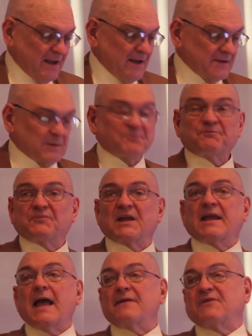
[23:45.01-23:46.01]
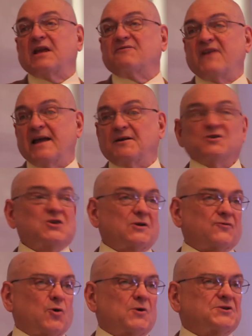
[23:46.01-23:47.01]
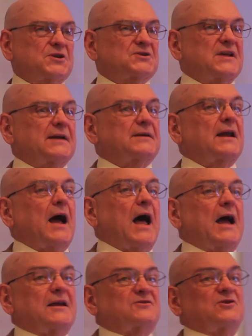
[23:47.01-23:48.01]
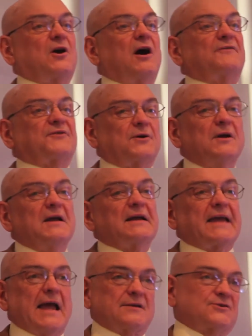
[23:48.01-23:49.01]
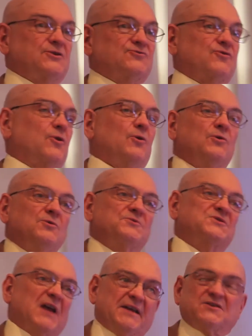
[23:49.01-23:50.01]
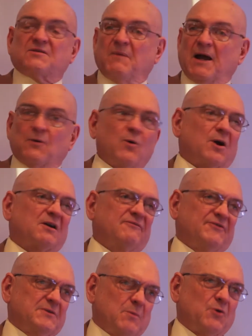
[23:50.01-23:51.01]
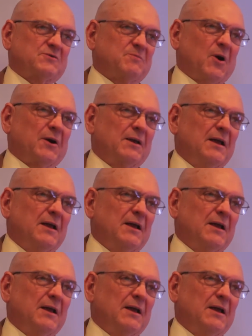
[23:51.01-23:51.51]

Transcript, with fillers: The, the, get, the advantage here, of course, is that I, as an author, can't control who cites my work for the most part.